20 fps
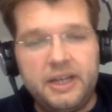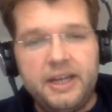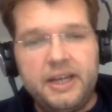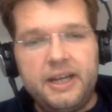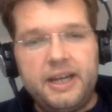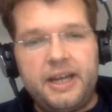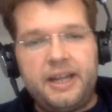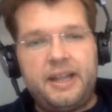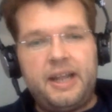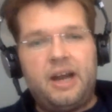
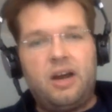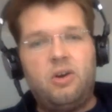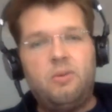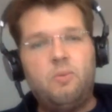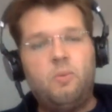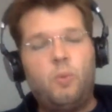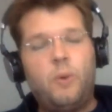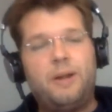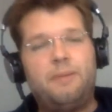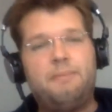And
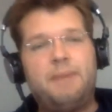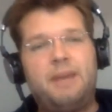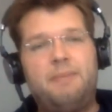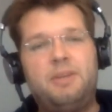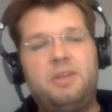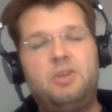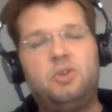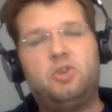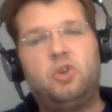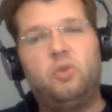now, well,
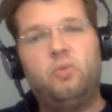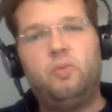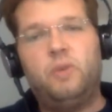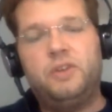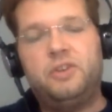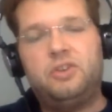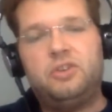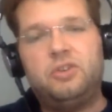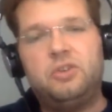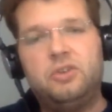maybe you don't
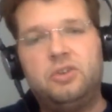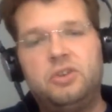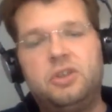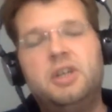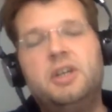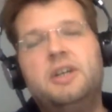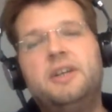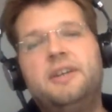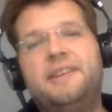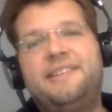want to
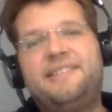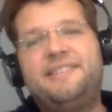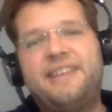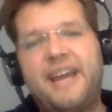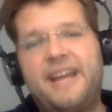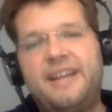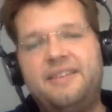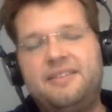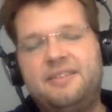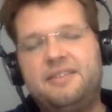
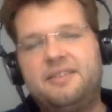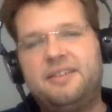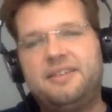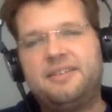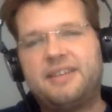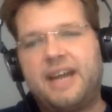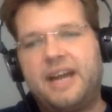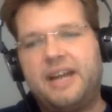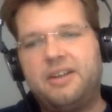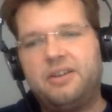send this
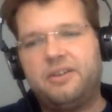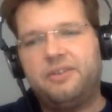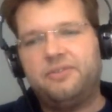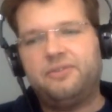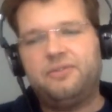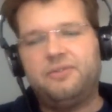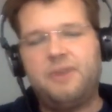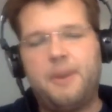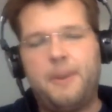kind of